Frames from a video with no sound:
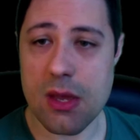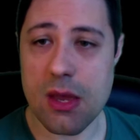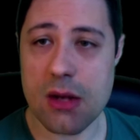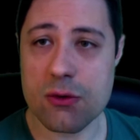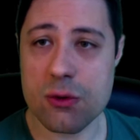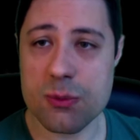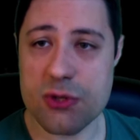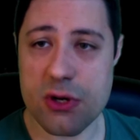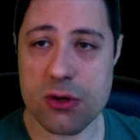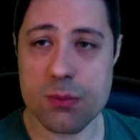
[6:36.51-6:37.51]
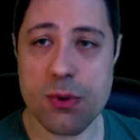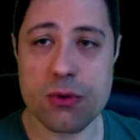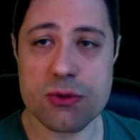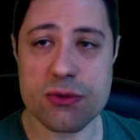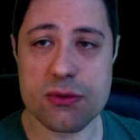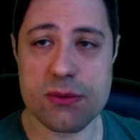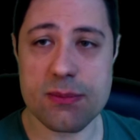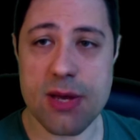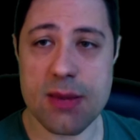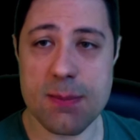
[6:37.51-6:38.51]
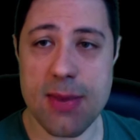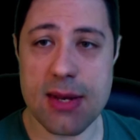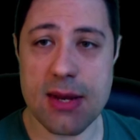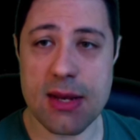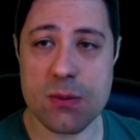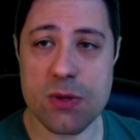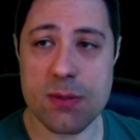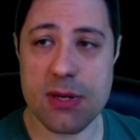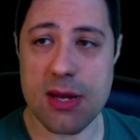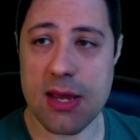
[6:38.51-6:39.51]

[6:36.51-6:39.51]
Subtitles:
and groups that are composed by men and women.